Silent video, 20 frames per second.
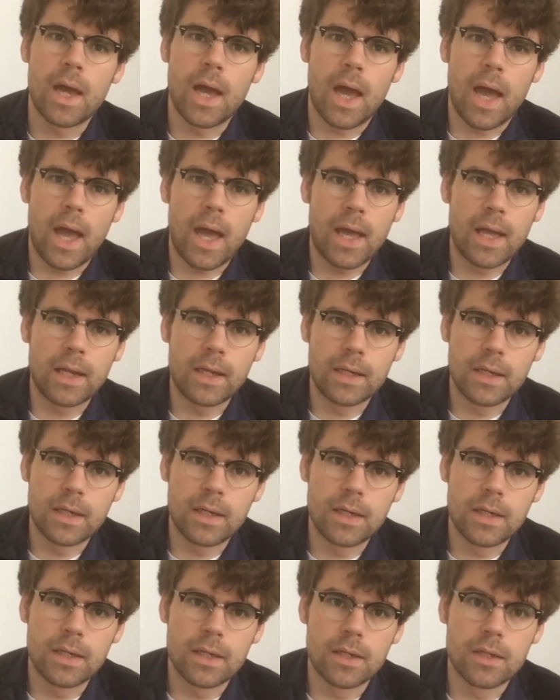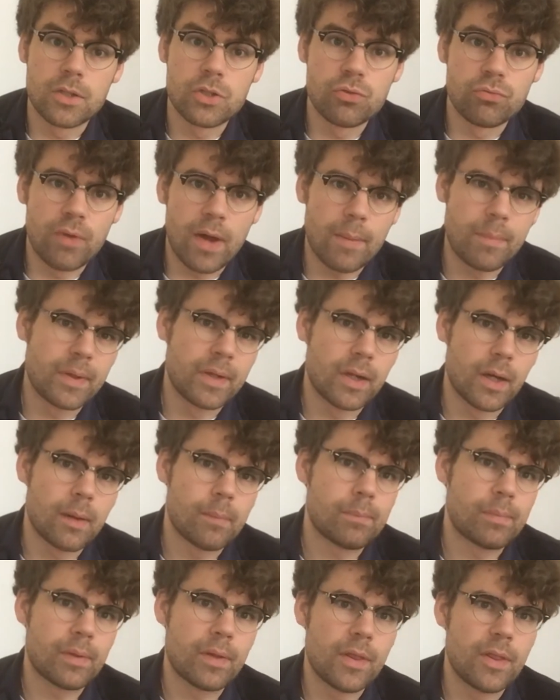And to wrap it
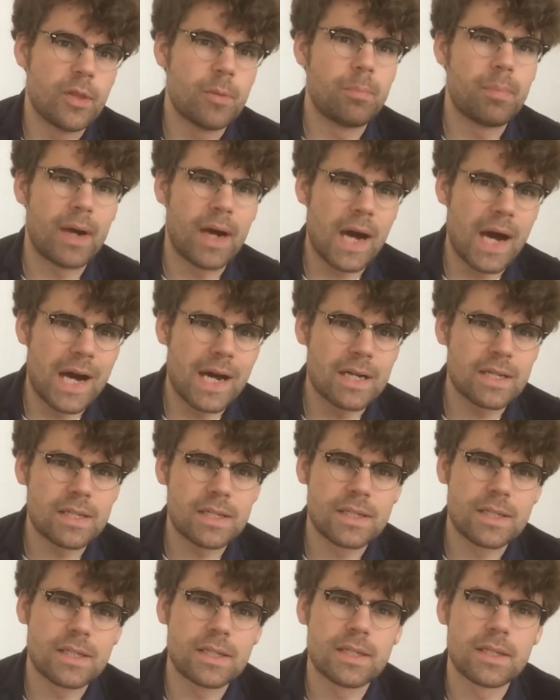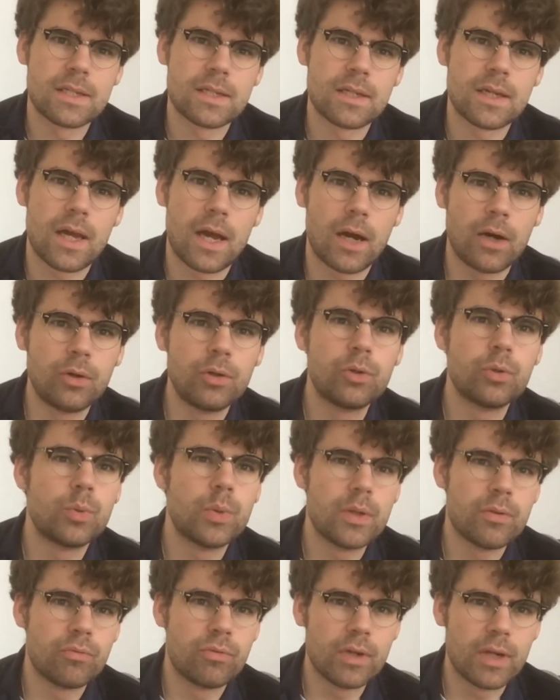up, the past. How do
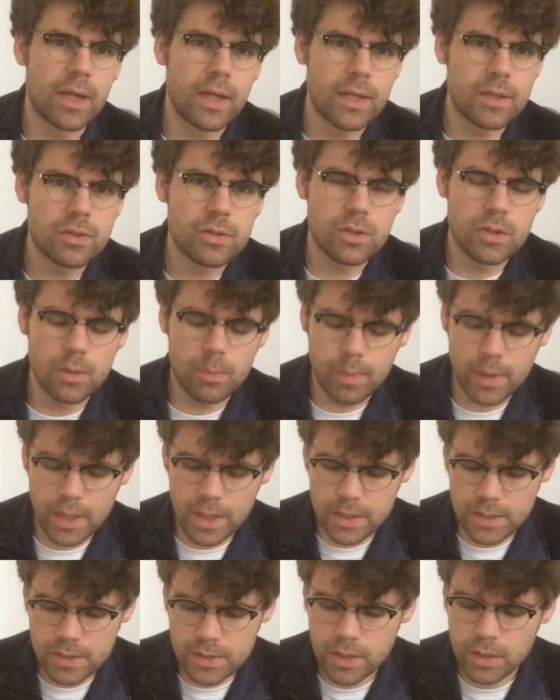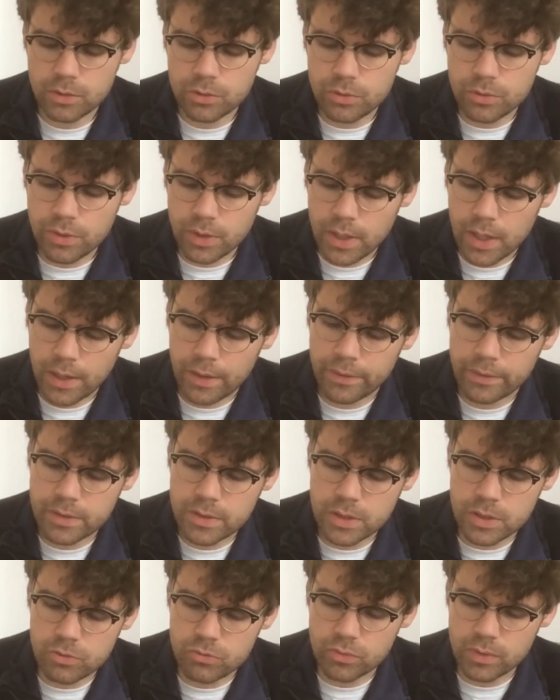we relate to the past? How do the
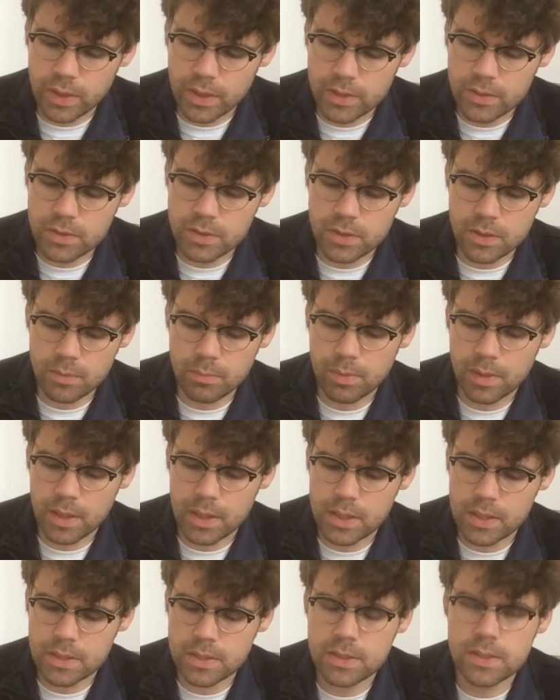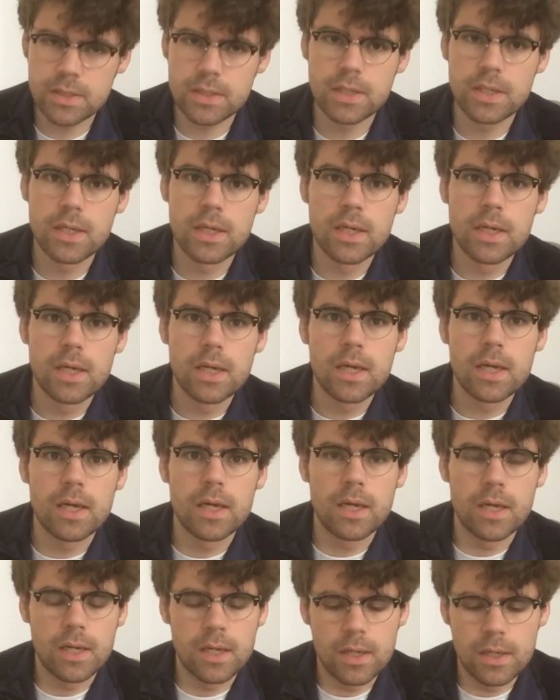characters relate to the past?
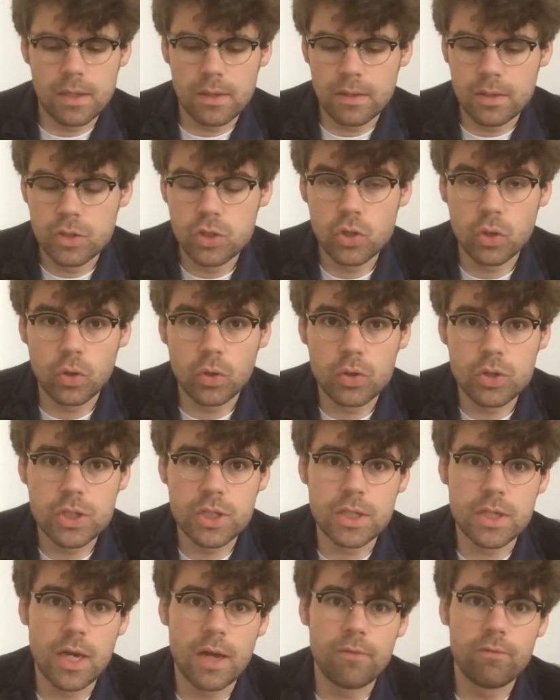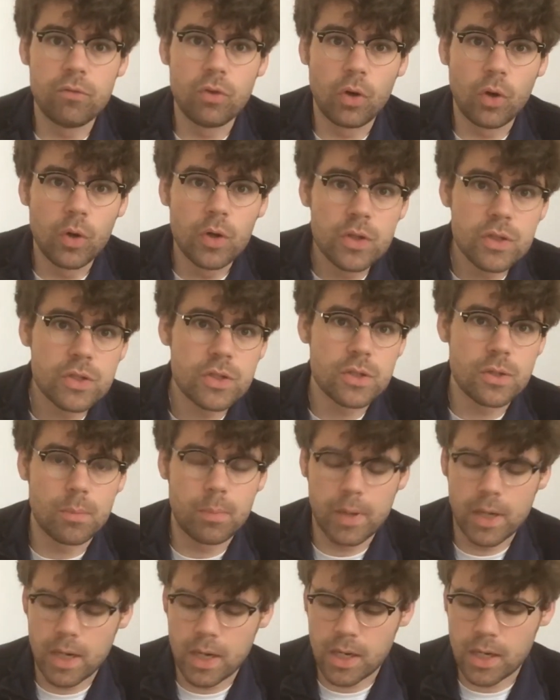Georgie avoids the
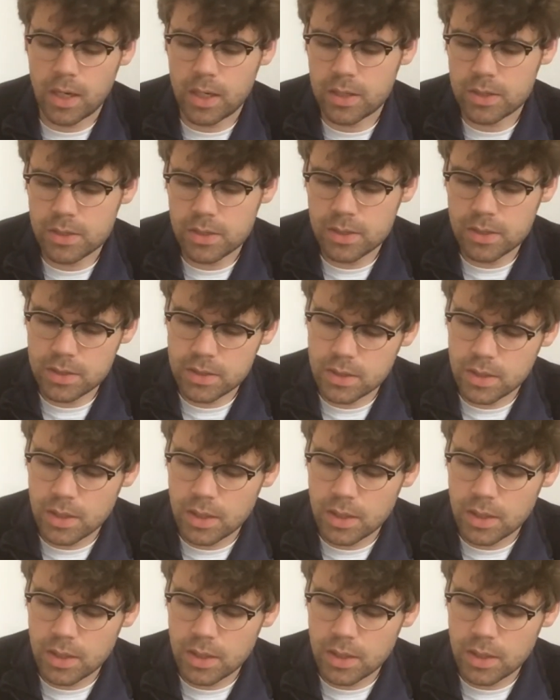past.